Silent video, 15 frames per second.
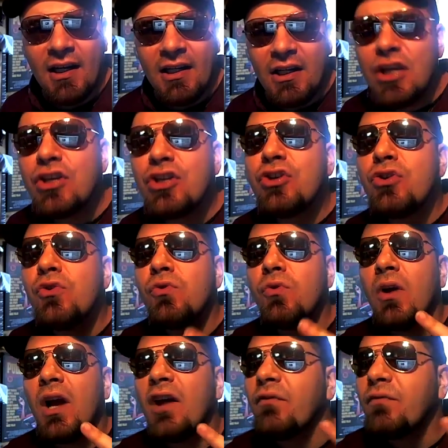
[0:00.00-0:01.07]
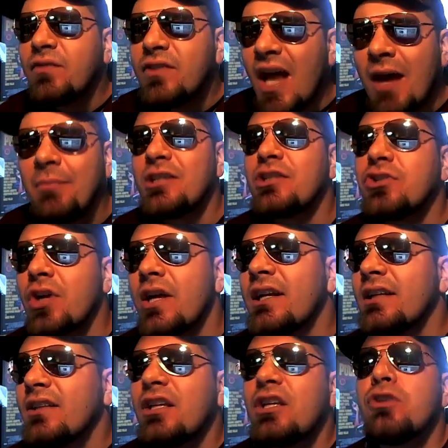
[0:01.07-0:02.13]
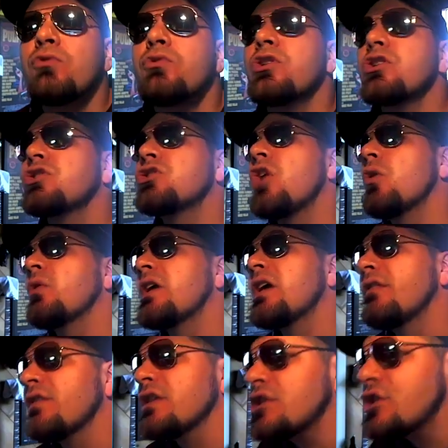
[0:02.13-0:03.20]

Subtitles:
You have demonstrated that you just don't give a